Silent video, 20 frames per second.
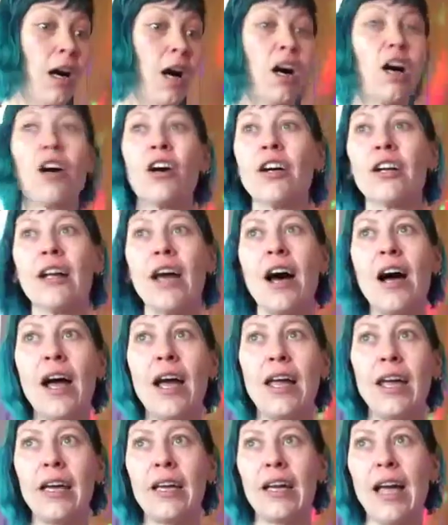Her and
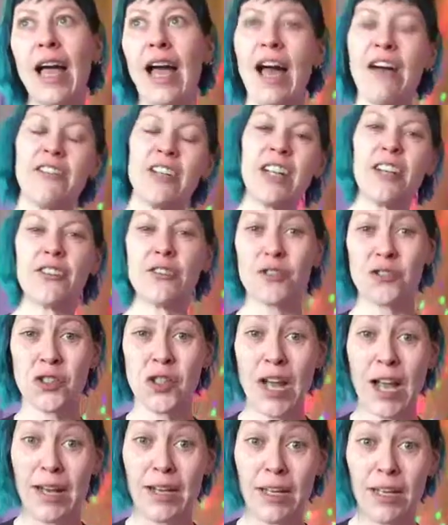I have an
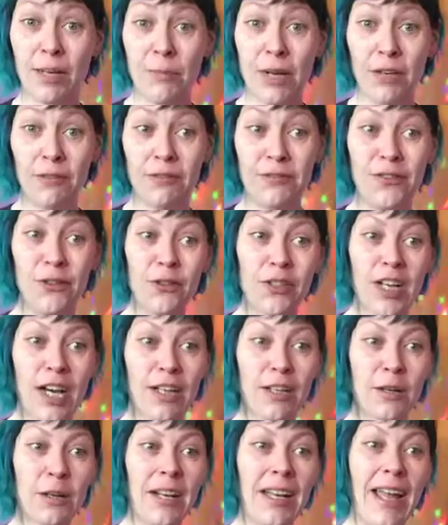understanding about food
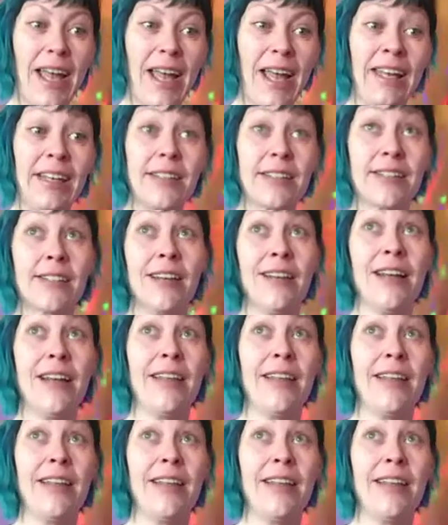coloring, and it's